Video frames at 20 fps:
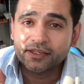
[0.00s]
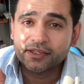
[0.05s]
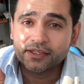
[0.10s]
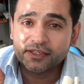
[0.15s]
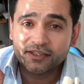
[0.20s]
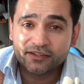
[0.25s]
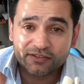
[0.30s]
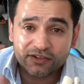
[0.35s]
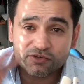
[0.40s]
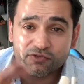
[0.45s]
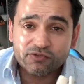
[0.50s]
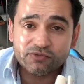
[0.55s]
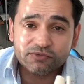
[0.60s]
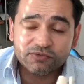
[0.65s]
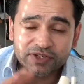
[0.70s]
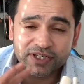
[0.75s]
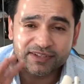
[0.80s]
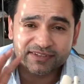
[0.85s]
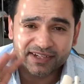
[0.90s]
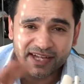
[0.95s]
he's
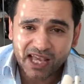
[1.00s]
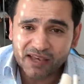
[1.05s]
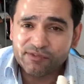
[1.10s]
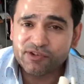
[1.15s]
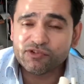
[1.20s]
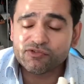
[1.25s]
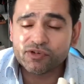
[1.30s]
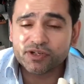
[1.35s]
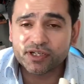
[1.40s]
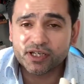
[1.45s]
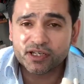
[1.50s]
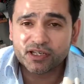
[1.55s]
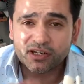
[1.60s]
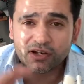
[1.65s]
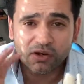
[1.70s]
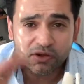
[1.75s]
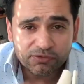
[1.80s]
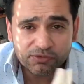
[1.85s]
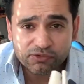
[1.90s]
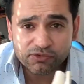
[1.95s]
an avid runner,
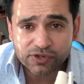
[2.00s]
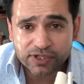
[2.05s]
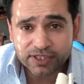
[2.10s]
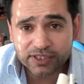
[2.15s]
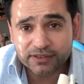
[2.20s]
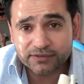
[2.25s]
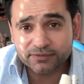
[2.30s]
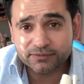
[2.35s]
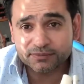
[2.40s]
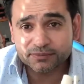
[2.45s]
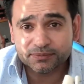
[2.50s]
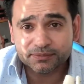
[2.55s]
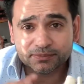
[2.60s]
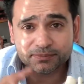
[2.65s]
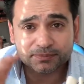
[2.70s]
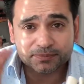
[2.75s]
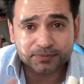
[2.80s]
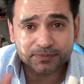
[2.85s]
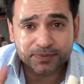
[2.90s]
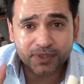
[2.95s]
loves running,
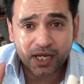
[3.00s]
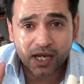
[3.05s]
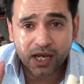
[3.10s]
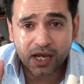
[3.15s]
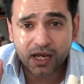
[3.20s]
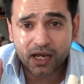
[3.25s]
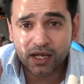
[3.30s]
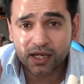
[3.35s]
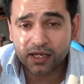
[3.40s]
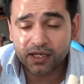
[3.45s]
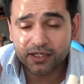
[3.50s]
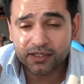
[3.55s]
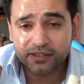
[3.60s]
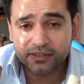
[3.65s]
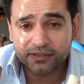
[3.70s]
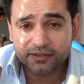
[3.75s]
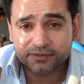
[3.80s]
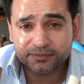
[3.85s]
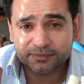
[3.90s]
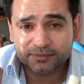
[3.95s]

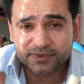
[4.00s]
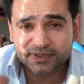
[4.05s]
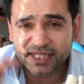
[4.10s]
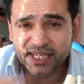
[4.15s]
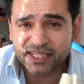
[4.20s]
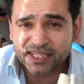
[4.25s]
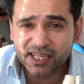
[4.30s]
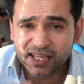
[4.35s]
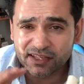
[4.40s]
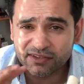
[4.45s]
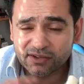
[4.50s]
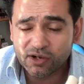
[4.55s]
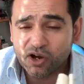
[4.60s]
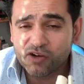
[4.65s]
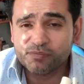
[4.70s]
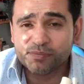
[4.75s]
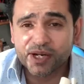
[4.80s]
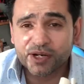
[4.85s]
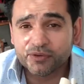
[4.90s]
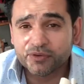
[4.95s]
10Ks,
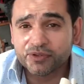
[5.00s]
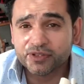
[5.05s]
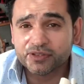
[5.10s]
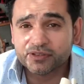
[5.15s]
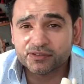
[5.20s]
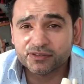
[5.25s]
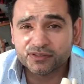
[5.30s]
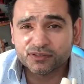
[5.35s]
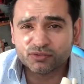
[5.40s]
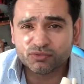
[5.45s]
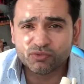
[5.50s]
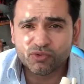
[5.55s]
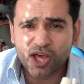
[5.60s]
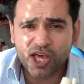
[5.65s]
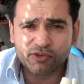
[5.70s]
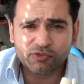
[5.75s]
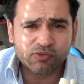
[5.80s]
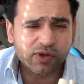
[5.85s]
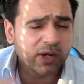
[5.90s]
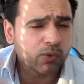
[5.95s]
half marathons,
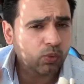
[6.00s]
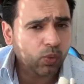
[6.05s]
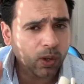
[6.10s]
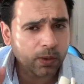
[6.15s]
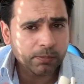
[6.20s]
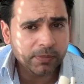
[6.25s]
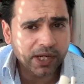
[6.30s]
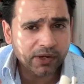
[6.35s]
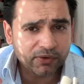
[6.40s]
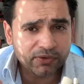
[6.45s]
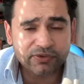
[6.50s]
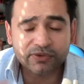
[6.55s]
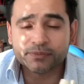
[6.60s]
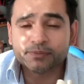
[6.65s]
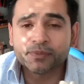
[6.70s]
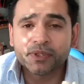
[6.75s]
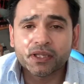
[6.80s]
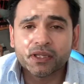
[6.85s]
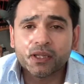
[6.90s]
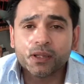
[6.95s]
has ran one marathon.
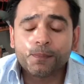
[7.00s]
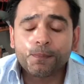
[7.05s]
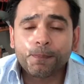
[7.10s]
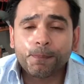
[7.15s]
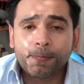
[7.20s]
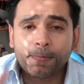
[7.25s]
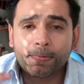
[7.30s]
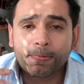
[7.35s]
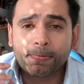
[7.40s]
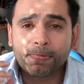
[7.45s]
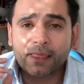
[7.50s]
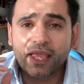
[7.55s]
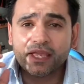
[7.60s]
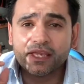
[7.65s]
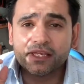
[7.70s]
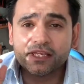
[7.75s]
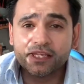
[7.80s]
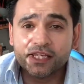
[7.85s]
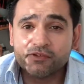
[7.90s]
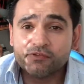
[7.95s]

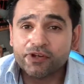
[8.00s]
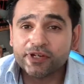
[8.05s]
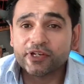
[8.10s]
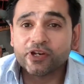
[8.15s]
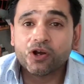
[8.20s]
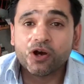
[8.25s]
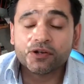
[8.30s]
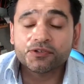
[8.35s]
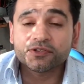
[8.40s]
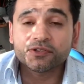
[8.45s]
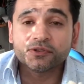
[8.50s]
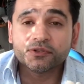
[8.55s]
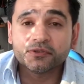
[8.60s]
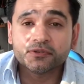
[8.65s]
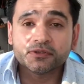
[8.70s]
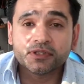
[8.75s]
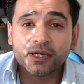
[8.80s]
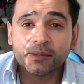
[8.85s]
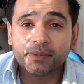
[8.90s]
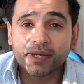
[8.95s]
He read an
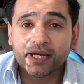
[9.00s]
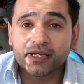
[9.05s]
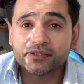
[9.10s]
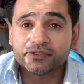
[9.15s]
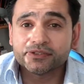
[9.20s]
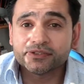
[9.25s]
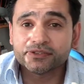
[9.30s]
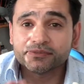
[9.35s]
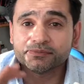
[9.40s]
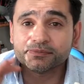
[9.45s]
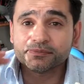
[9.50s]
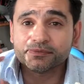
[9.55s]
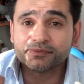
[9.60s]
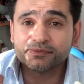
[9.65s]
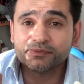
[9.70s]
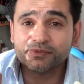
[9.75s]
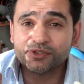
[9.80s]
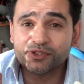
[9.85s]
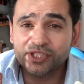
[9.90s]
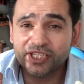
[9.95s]
article about
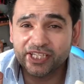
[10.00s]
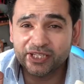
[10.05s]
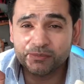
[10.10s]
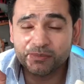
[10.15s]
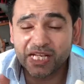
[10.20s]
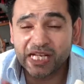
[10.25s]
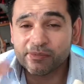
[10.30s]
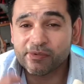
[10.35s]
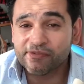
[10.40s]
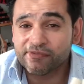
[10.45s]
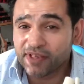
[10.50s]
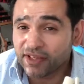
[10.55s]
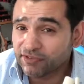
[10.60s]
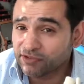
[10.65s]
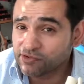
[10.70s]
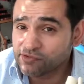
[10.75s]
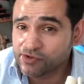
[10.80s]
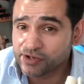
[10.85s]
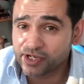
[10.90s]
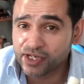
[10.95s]
he can become a
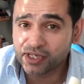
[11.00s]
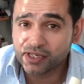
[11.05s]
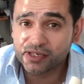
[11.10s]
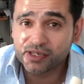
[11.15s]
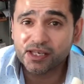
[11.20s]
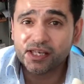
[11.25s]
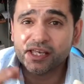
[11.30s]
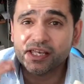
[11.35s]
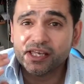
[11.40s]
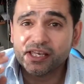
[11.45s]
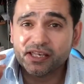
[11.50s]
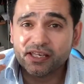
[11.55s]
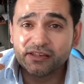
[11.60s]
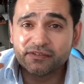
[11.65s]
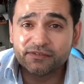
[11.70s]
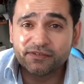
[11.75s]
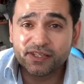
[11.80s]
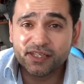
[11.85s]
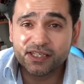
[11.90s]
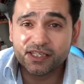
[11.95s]
faster runner
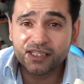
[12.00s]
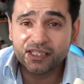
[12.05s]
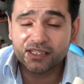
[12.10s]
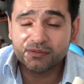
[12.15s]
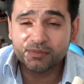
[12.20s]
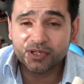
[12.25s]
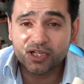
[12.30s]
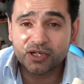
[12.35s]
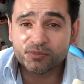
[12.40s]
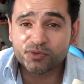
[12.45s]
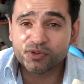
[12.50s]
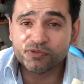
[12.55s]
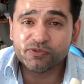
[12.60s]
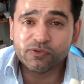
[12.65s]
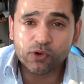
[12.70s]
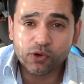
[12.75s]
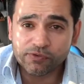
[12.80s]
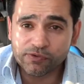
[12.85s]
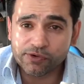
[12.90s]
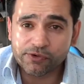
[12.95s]
if he becomes a
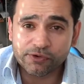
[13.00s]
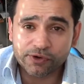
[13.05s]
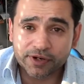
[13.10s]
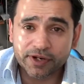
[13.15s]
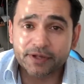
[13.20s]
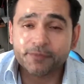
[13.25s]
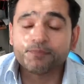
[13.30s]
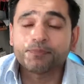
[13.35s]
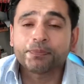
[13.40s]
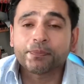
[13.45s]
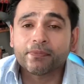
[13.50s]
4-foot runner.